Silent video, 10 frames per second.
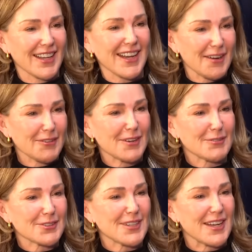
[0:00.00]
Like every, it
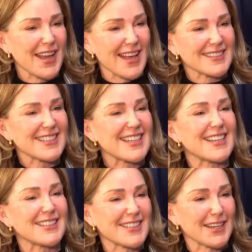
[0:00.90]
was as
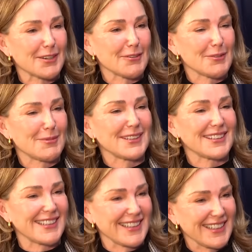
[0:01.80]
he had taken over the
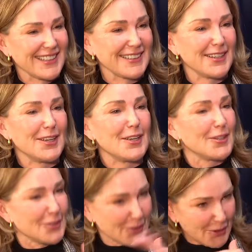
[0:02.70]
building. He,
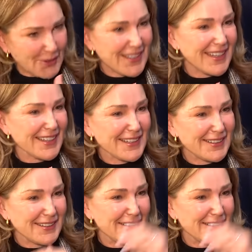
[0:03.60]
you could only get in